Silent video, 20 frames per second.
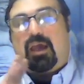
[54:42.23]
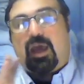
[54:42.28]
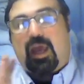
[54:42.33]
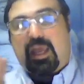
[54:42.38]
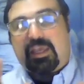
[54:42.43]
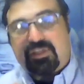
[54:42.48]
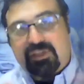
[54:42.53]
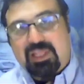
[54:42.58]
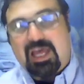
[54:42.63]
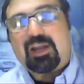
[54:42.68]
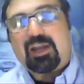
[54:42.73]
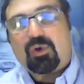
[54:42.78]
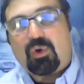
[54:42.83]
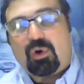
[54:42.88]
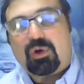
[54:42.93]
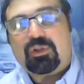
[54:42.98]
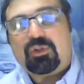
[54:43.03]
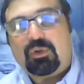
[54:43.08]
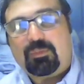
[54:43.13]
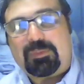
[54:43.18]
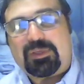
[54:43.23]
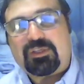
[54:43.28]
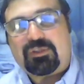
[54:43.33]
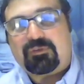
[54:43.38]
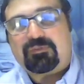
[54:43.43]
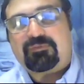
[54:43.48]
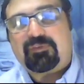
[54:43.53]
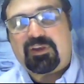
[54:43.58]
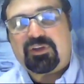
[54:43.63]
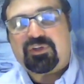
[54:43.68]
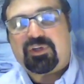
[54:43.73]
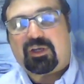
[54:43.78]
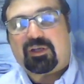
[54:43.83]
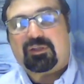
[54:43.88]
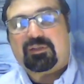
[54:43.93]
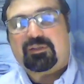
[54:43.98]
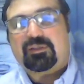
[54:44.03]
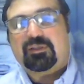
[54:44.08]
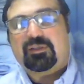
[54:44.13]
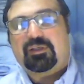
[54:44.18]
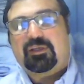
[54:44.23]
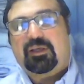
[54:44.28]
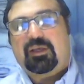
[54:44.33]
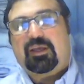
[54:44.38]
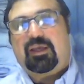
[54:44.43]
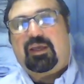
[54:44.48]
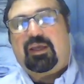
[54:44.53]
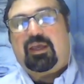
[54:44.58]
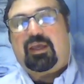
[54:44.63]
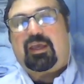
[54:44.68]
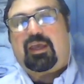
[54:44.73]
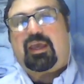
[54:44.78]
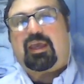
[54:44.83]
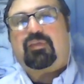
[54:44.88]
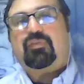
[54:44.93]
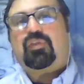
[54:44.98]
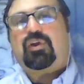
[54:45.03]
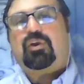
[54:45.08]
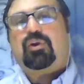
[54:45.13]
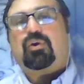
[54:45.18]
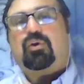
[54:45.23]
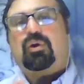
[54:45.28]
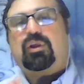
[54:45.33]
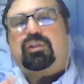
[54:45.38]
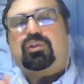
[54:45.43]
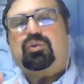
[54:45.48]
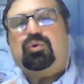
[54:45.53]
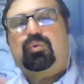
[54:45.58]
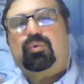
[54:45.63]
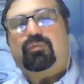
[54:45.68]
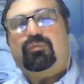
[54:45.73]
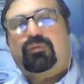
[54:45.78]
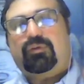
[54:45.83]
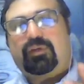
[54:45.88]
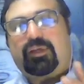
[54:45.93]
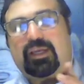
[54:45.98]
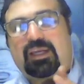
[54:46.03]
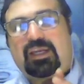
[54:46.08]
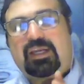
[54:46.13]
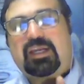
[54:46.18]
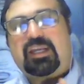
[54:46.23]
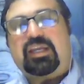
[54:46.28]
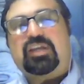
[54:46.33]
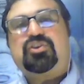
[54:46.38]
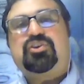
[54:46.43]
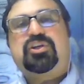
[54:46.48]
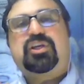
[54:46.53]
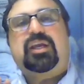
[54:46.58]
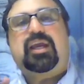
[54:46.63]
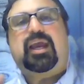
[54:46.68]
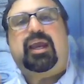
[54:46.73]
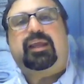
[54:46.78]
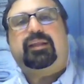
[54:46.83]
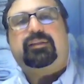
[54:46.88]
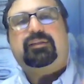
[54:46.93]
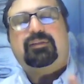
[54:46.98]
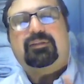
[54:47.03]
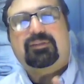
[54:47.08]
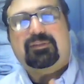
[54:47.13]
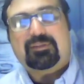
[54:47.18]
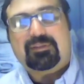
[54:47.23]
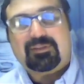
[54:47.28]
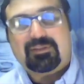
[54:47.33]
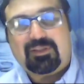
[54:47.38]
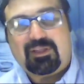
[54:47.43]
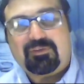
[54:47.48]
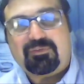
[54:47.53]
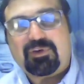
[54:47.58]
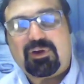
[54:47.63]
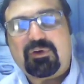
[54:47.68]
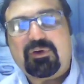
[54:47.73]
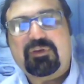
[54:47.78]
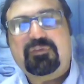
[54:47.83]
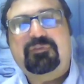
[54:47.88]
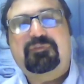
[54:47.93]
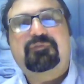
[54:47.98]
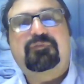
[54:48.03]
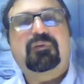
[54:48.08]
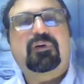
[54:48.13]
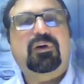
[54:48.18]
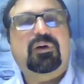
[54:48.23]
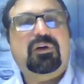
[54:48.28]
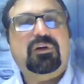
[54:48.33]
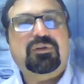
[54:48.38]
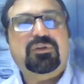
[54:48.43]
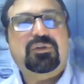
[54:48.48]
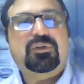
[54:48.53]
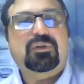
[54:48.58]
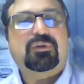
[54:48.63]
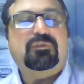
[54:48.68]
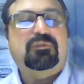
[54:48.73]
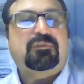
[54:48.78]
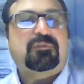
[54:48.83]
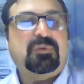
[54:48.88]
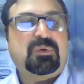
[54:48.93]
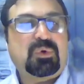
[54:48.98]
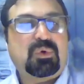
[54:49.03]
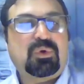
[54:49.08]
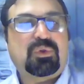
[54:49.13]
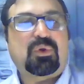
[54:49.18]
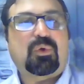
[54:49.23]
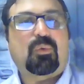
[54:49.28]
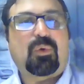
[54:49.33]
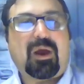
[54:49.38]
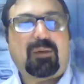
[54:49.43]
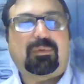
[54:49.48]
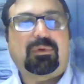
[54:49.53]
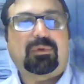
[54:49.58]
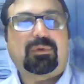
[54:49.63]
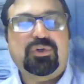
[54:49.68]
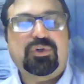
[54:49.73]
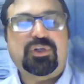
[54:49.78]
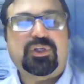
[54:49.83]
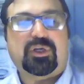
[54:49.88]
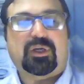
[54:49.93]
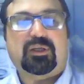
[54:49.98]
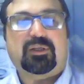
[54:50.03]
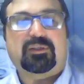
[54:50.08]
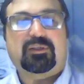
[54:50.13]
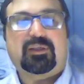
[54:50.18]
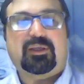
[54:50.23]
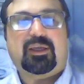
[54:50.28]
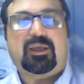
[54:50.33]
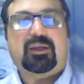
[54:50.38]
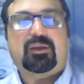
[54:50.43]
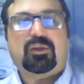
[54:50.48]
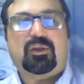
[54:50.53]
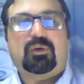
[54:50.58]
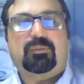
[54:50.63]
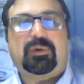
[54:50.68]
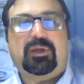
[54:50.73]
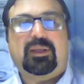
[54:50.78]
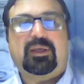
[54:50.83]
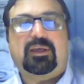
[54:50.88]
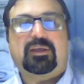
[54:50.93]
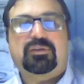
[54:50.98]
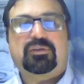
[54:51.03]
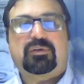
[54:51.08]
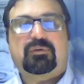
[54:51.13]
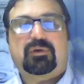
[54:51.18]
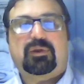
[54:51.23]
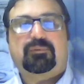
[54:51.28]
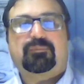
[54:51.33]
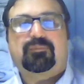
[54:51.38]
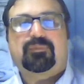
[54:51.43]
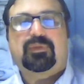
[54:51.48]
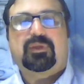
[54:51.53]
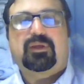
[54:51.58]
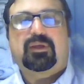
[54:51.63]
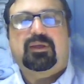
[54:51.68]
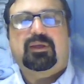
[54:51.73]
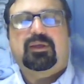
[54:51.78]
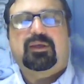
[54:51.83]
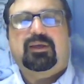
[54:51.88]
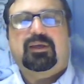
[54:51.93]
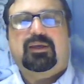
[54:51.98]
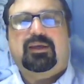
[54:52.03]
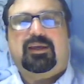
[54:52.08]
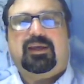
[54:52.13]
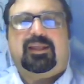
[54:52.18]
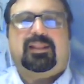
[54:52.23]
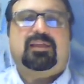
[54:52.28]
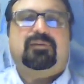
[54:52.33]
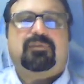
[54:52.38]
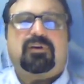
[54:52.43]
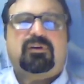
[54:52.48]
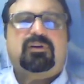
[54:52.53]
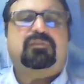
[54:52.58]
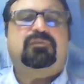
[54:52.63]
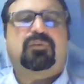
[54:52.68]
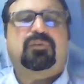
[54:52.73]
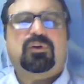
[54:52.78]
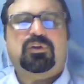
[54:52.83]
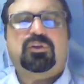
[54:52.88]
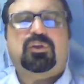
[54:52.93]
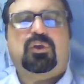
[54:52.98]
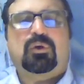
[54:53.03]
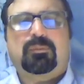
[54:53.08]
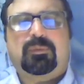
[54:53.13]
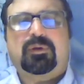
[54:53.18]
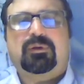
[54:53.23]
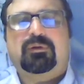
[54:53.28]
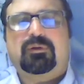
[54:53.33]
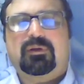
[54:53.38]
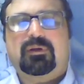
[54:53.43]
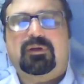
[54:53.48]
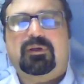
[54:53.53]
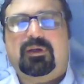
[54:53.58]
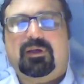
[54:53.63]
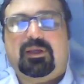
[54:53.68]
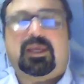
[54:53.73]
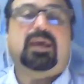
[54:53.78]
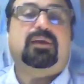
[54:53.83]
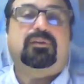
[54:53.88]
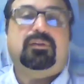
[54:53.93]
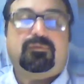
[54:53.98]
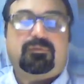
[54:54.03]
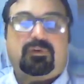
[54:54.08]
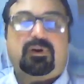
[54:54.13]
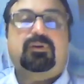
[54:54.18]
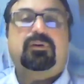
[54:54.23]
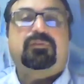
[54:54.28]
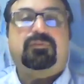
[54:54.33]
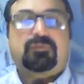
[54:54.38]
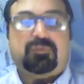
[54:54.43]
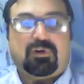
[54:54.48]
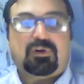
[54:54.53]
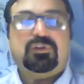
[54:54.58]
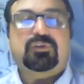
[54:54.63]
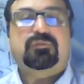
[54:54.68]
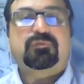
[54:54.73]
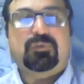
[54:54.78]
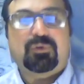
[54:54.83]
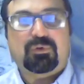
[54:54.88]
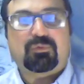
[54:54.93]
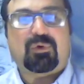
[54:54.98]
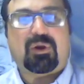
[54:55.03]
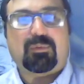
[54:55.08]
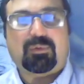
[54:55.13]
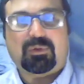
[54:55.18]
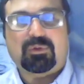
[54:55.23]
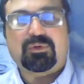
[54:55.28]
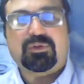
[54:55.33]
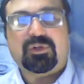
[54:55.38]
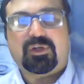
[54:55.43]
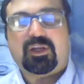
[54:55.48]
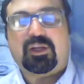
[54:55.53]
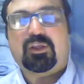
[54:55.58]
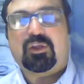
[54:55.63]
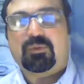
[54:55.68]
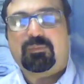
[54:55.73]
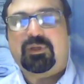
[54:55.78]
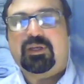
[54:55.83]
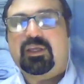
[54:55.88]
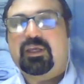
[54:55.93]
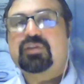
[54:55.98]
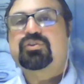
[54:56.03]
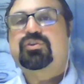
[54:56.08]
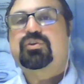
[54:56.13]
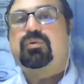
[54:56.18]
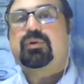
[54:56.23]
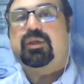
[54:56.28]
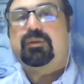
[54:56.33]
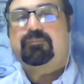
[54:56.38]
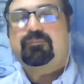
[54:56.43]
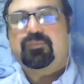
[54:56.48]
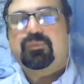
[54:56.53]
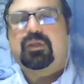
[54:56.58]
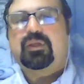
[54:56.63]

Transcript: is not going to be sufficient. And they're going to initiate the very first food revolution in human history. And the very first the very first food revolution in human history